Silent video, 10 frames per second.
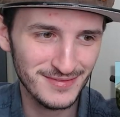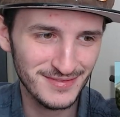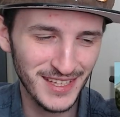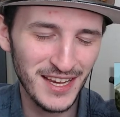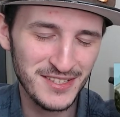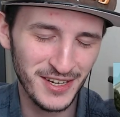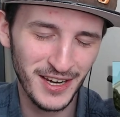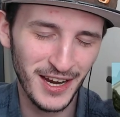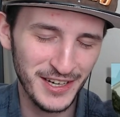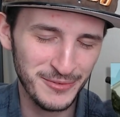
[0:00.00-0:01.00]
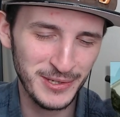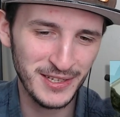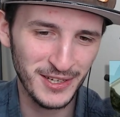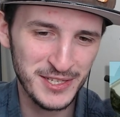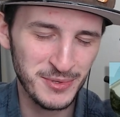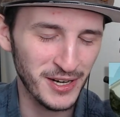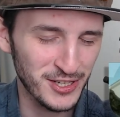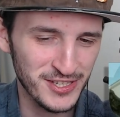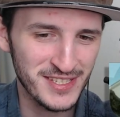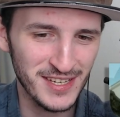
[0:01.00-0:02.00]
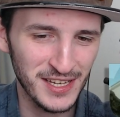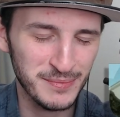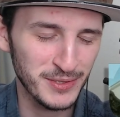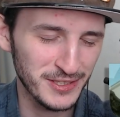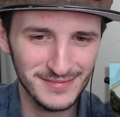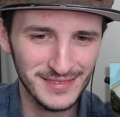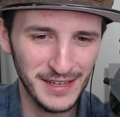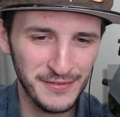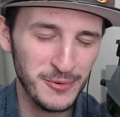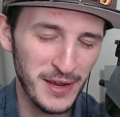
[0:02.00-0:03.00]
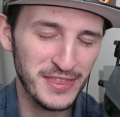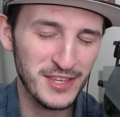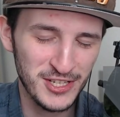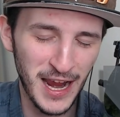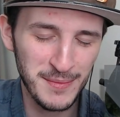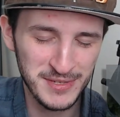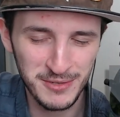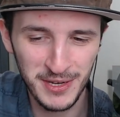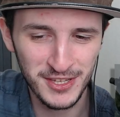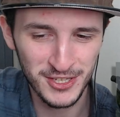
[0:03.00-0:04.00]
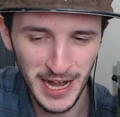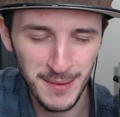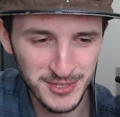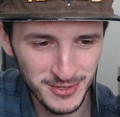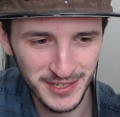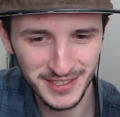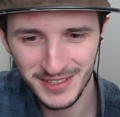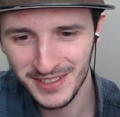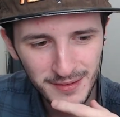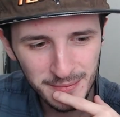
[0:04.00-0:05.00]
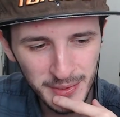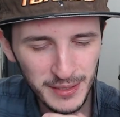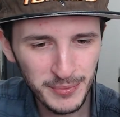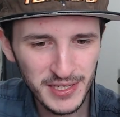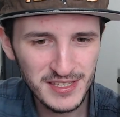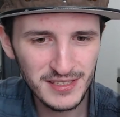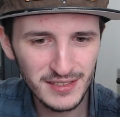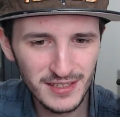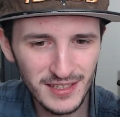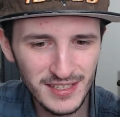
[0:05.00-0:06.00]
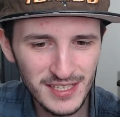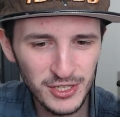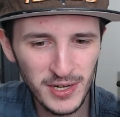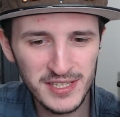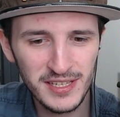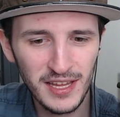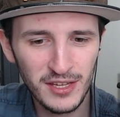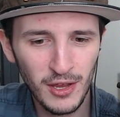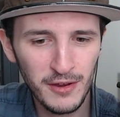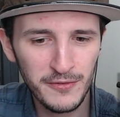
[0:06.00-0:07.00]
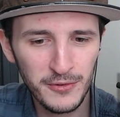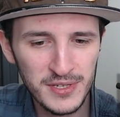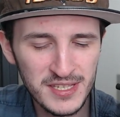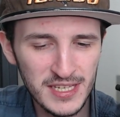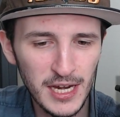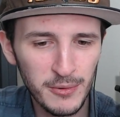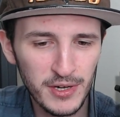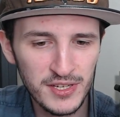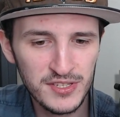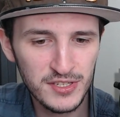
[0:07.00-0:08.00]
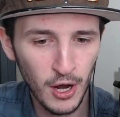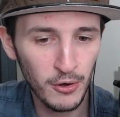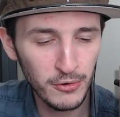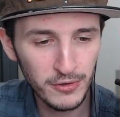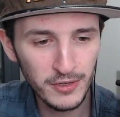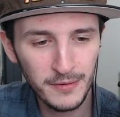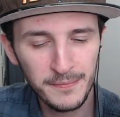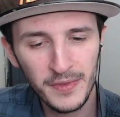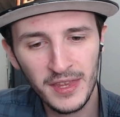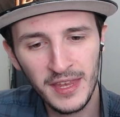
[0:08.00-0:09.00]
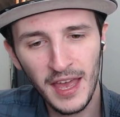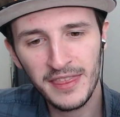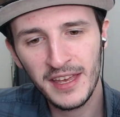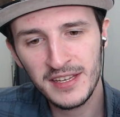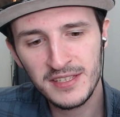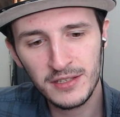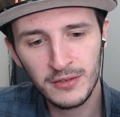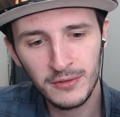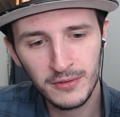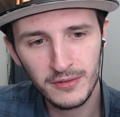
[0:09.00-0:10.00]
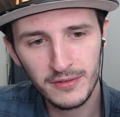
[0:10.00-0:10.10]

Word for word: Yes, I realised what I just said, but if you read the chapter, you read the chapter in it. But it's interesting that they're going for a serious tone, yet they still